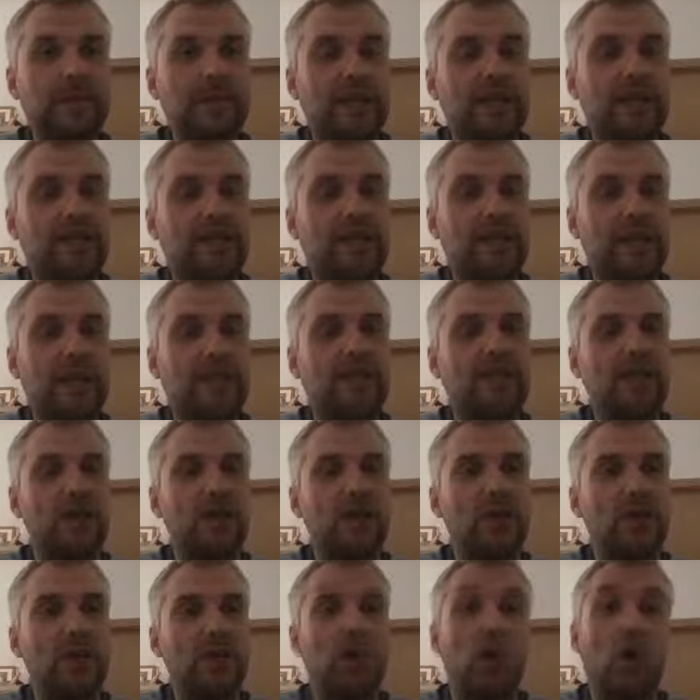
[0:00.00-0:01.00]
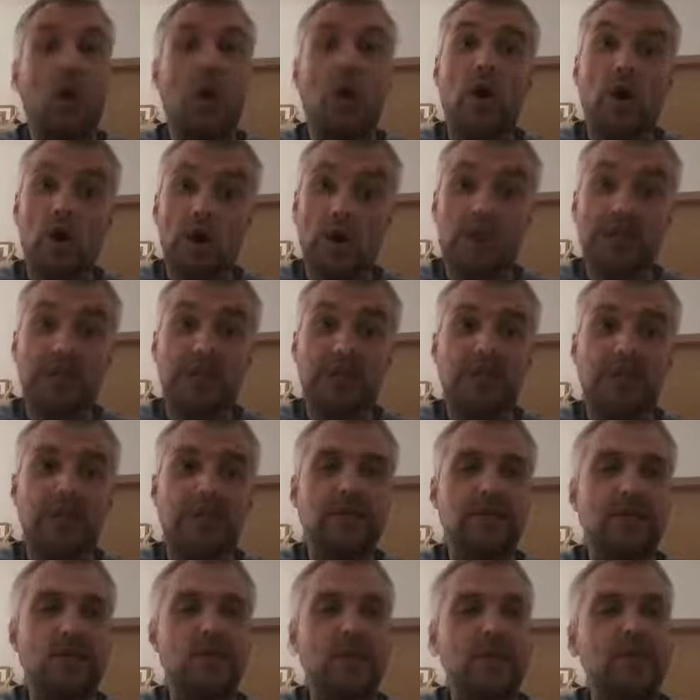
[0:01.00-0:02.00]
His sector or her
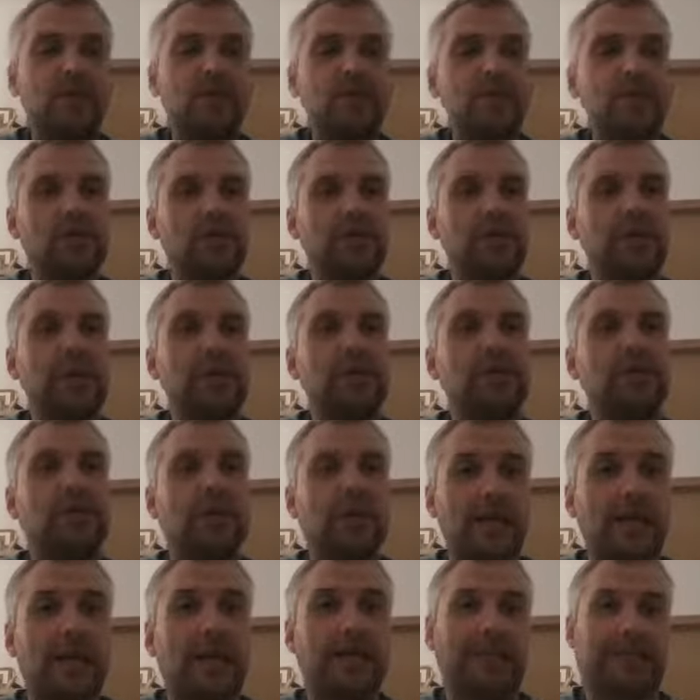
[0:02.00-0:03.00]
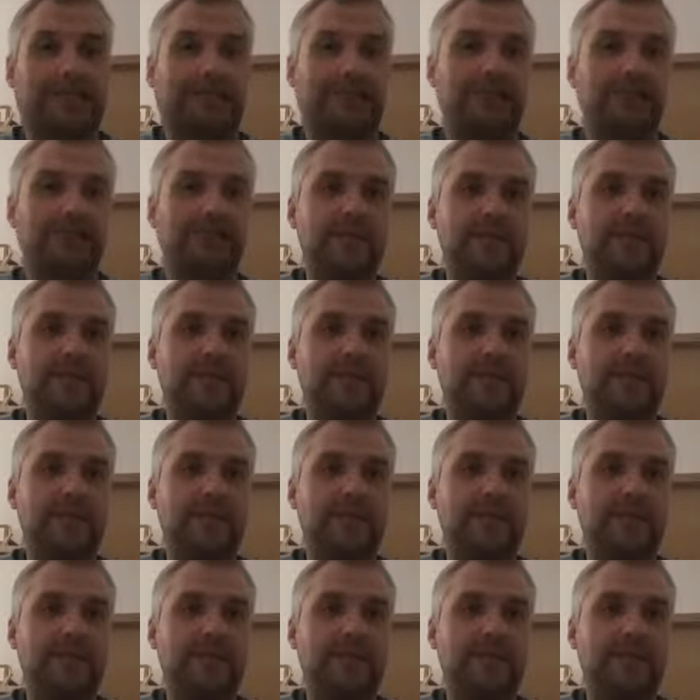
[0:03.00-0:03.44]
sector of the street is clean.